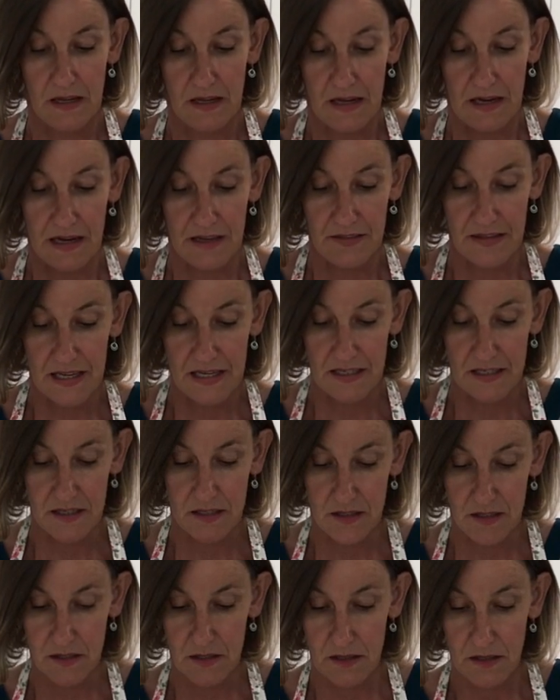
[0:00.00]
and
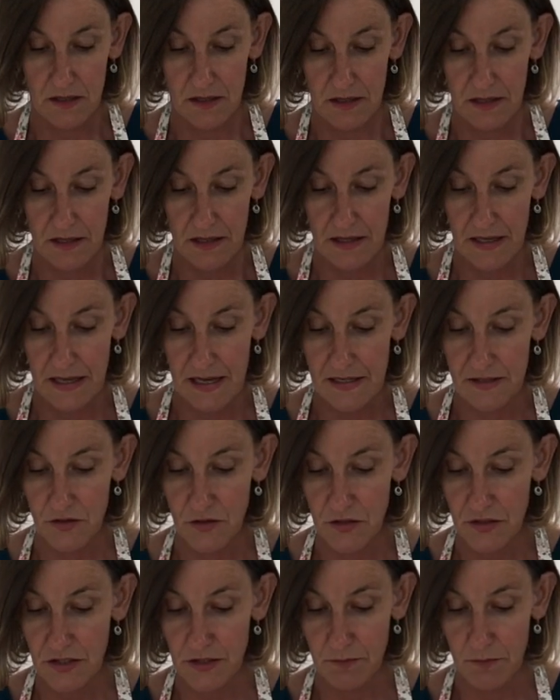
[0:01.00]
then again
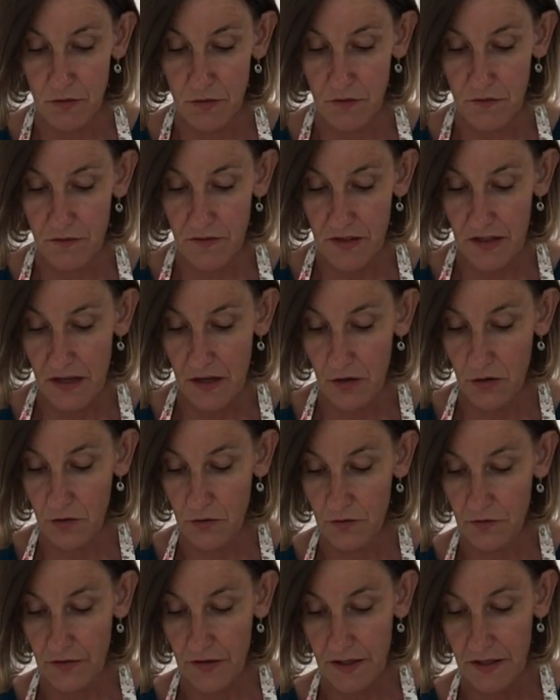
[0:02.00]
just smooth that
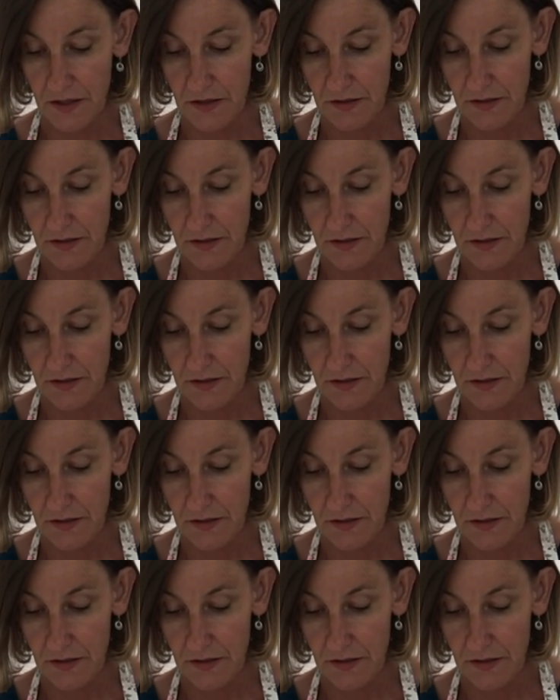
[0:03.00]
over.